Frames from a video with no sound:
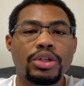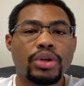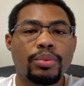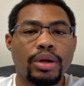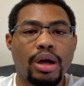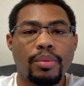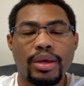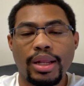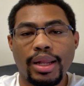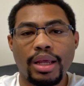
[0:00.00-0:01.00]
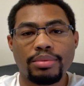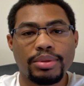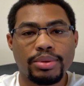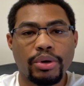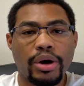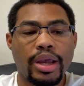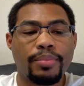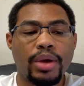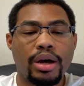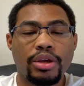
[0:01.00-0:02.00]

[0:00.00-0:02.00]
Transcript: Drop a comment, like, subscribe.